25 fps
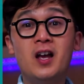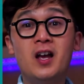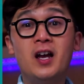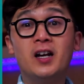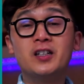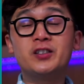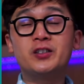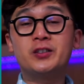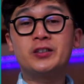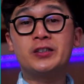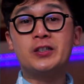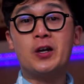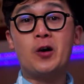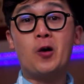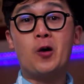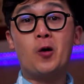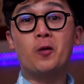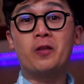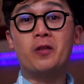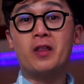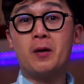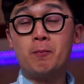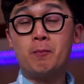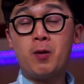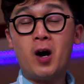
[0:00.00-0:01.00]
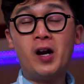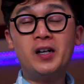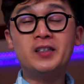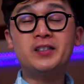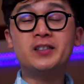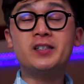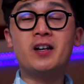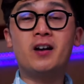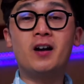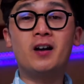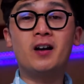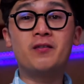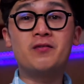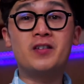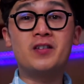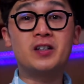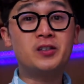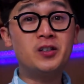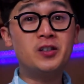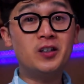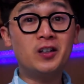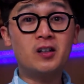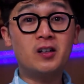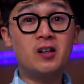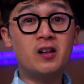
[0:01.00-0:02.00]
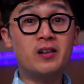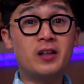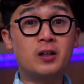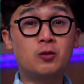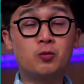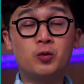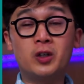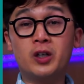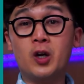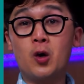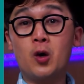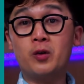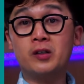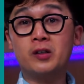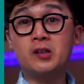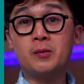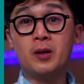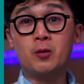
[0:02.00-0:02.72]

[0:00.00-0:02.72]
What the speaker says: So the parts of the circle that we're going to be